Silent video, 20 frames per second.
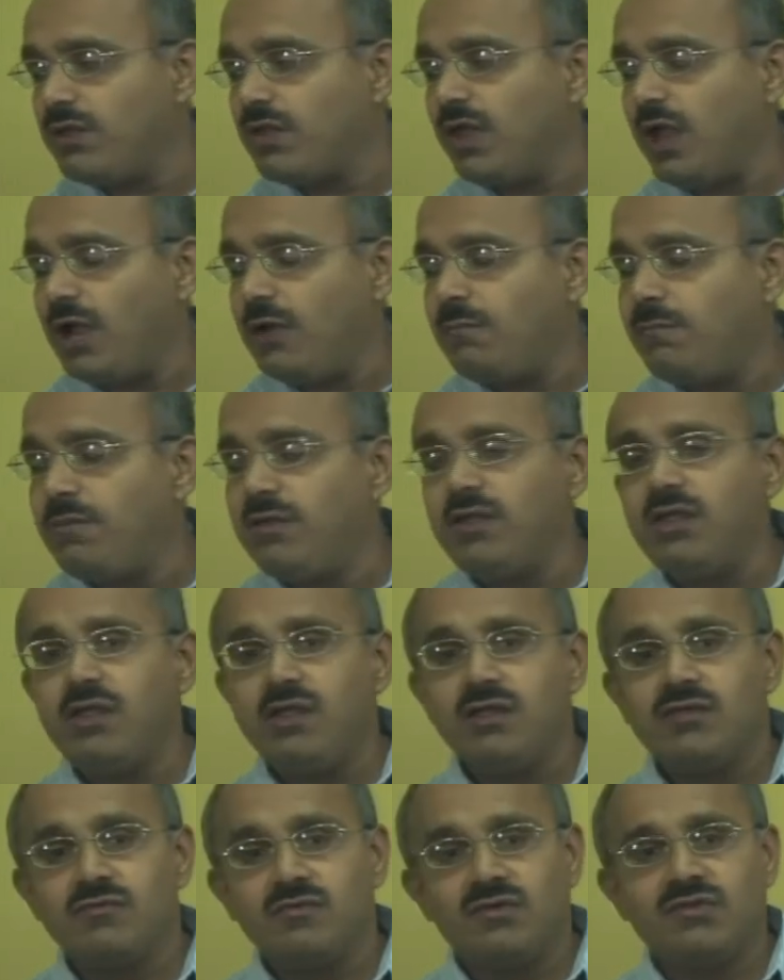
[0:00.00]
At
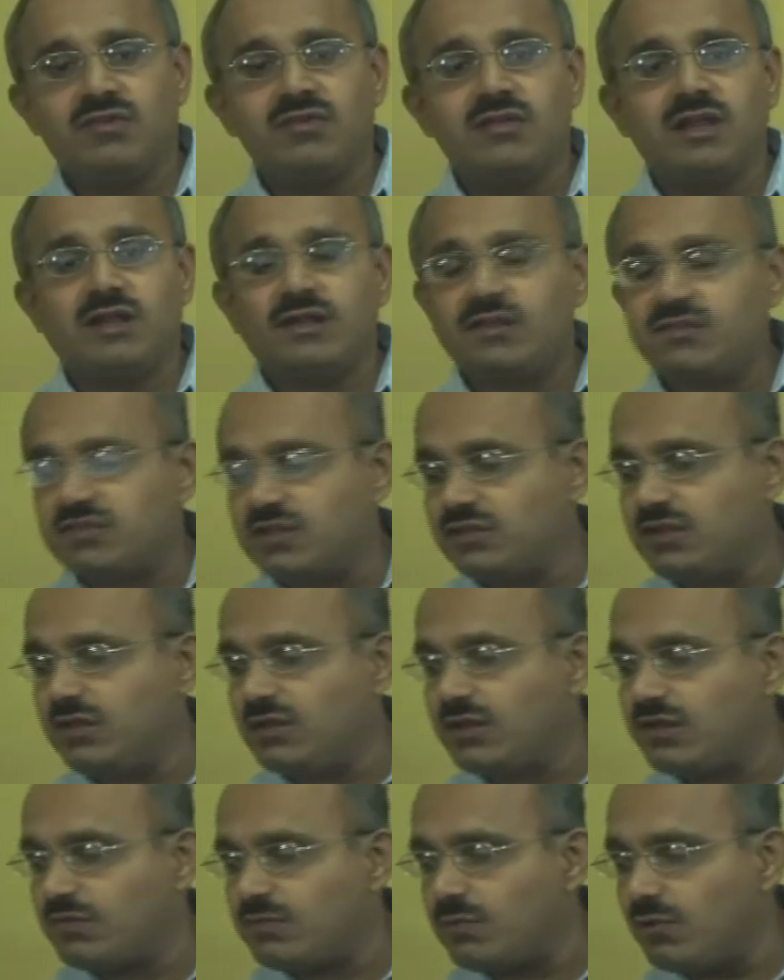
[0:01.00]
B we see that there is nothing
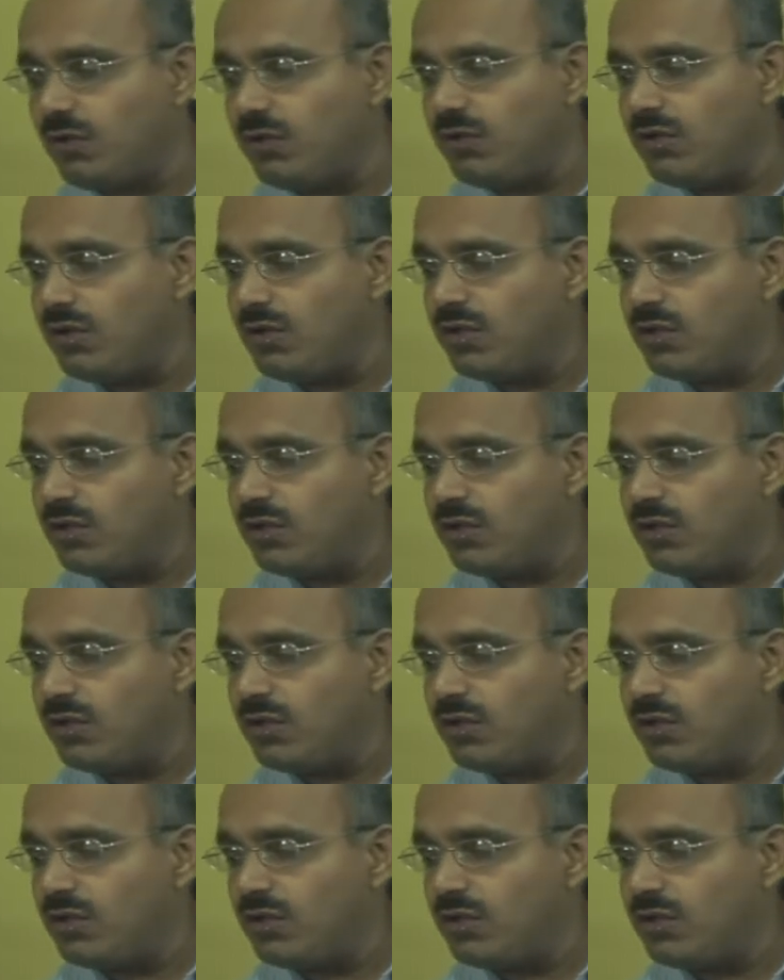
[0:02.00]
explored.